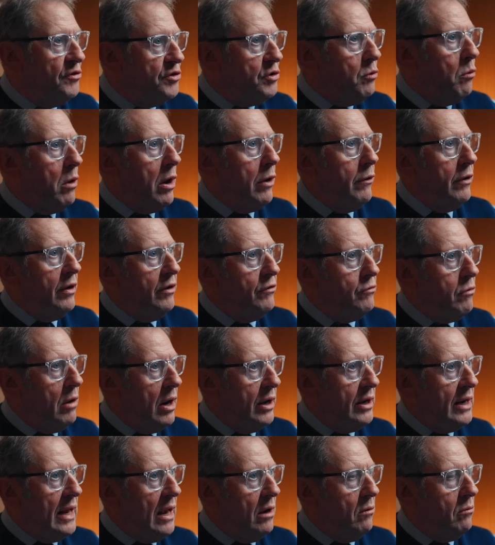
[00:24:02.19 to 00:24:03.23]
to where it is
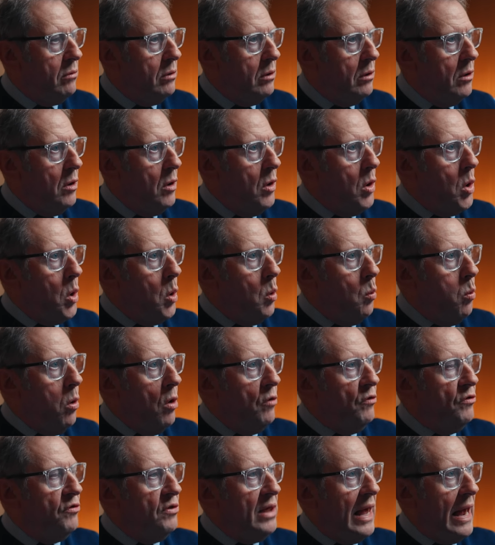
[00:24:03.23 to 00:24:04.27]
right now.
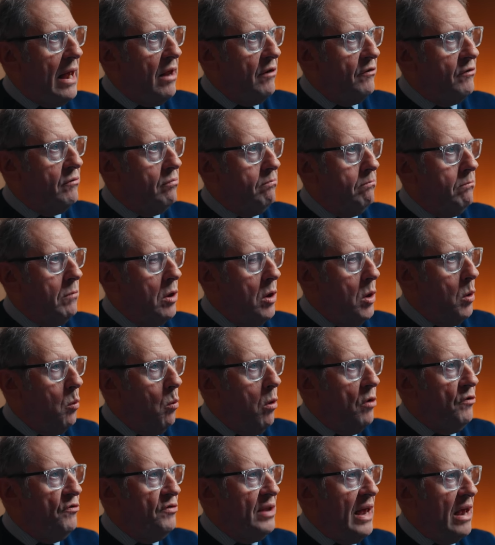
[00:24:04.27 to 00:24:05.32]
Once that's
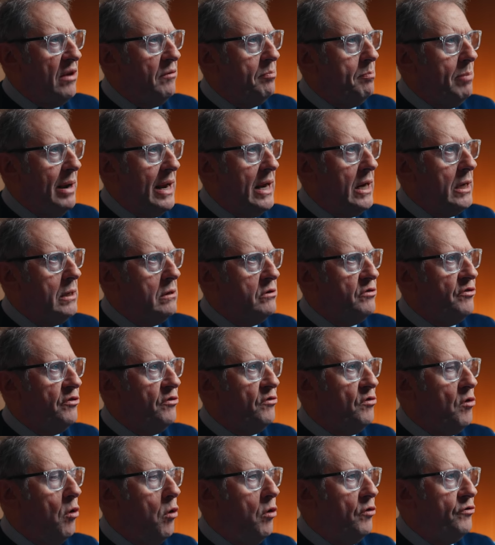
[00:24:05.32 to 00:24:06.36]
been
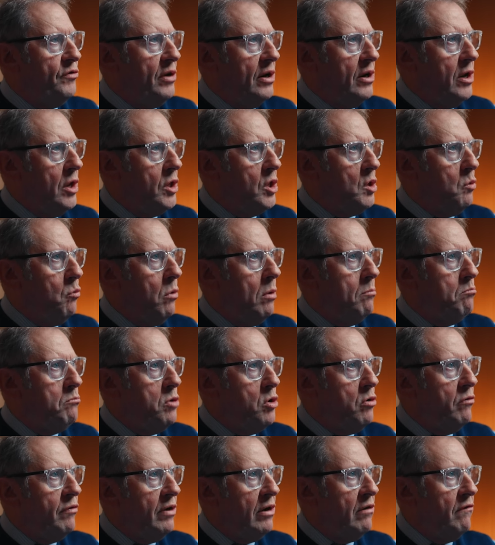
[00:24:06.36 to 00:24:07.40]
sorted and that we're
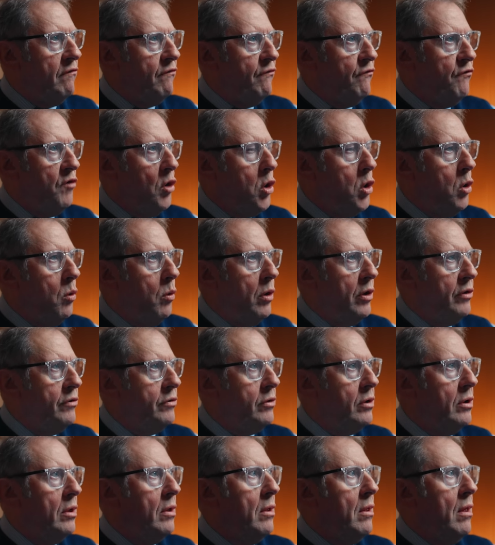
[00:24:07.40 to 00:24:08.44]
moving forward,
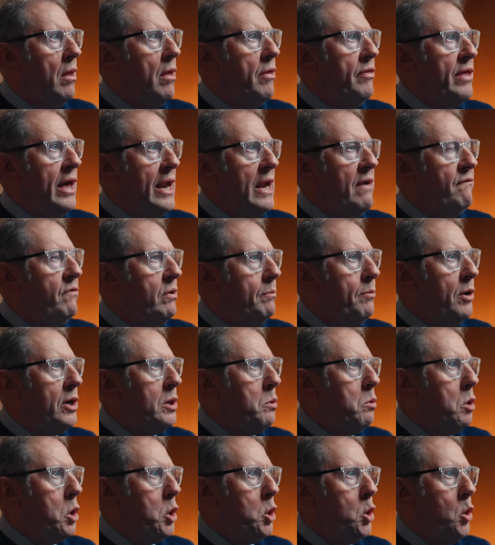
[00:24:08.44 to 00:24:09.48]
then everybody
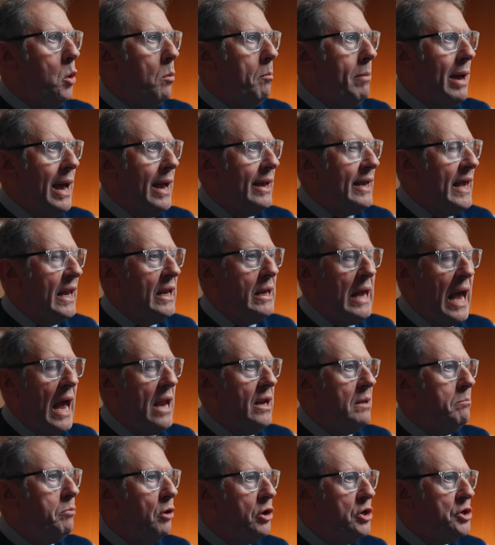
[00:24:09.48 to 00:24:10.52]
will look back.
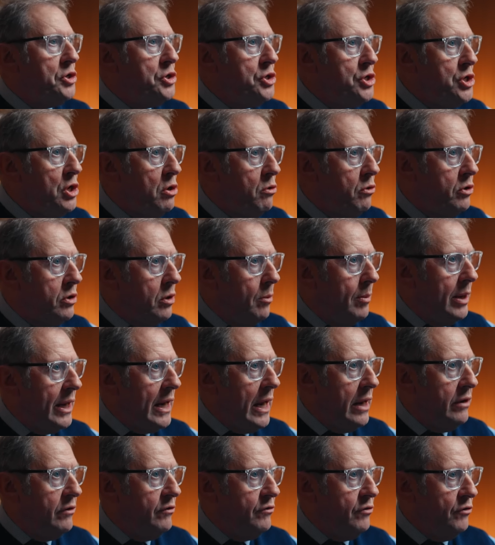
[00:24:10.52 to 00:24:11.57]
Anybody new coming
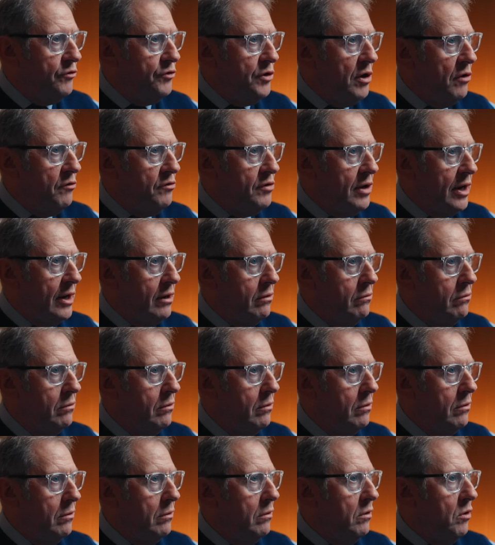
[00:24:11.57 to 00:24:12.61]
into shooting
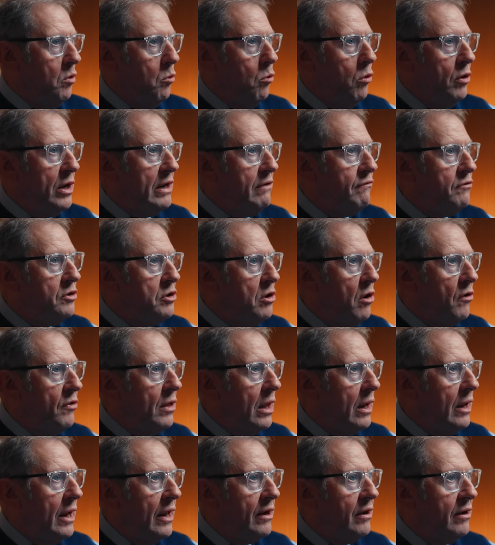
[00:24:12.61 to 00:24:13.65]
won't even know
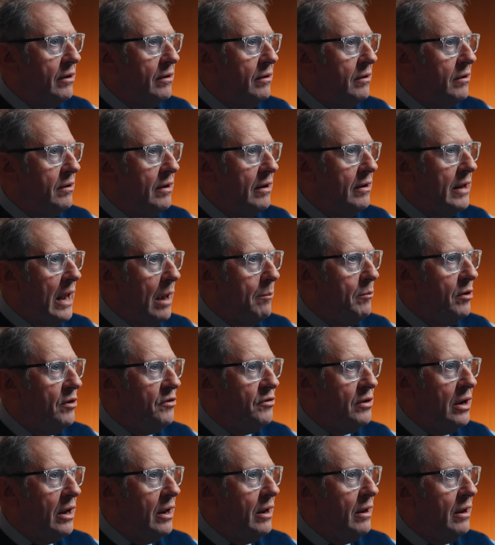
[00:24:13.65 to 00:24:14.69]
that lead
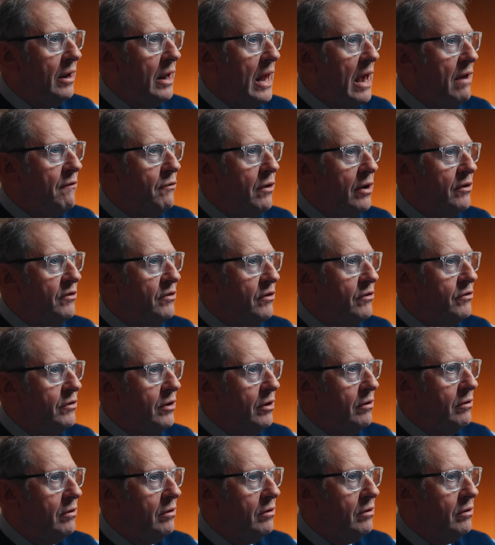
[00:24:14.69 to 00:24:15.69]
ammunition ever existed.